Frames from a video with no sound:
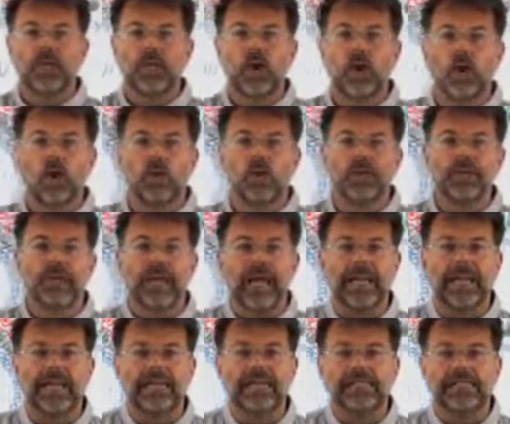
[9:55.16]
we hold
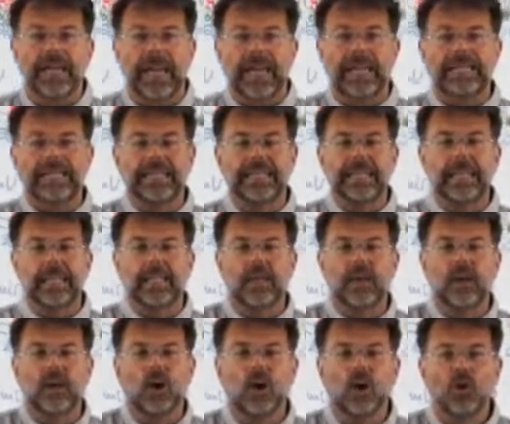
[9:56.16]
that exactly
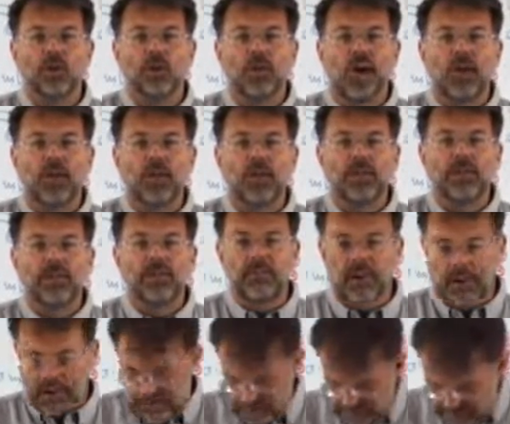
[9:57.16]
over our
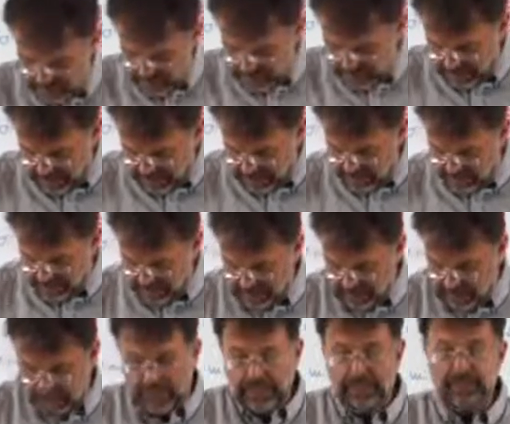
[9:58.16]
liver. Now you will
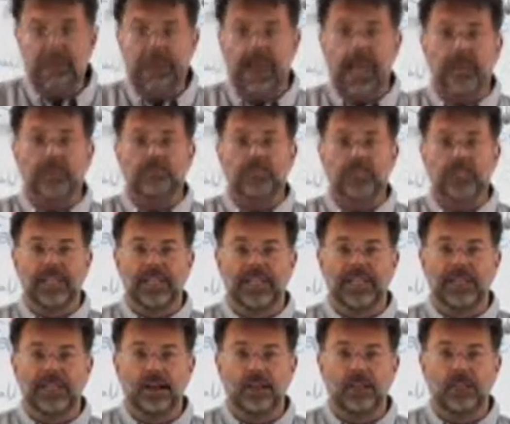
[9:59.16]
see if you have your
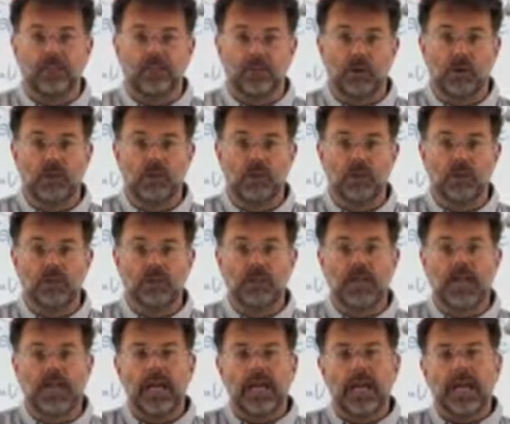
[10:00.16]
liver
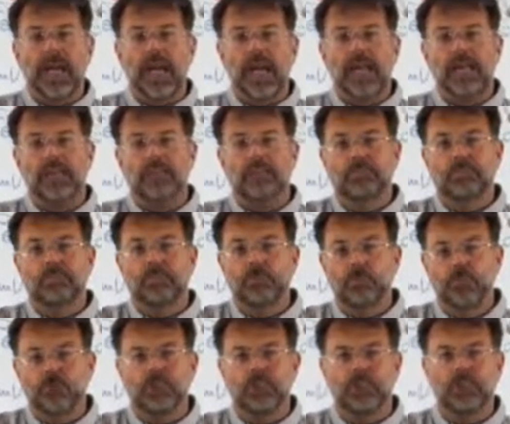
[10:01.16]
problems, it
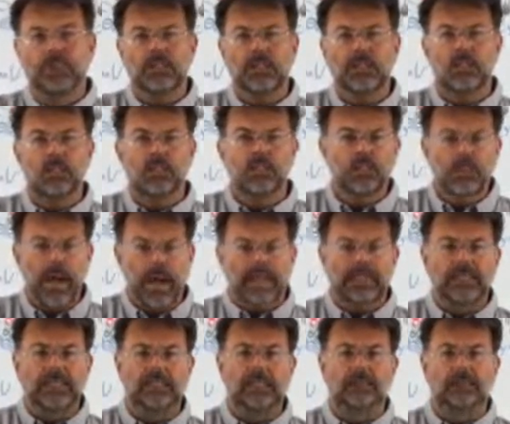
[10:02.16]
pushes
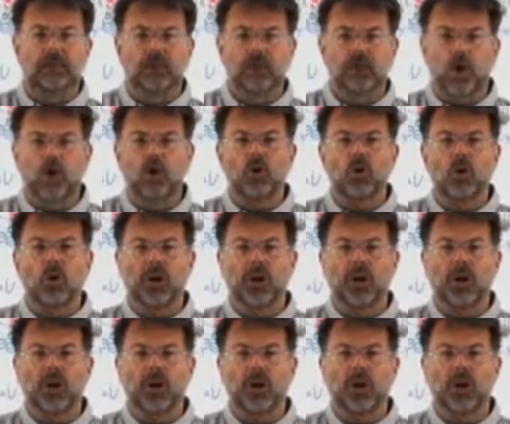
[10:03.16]
massive shock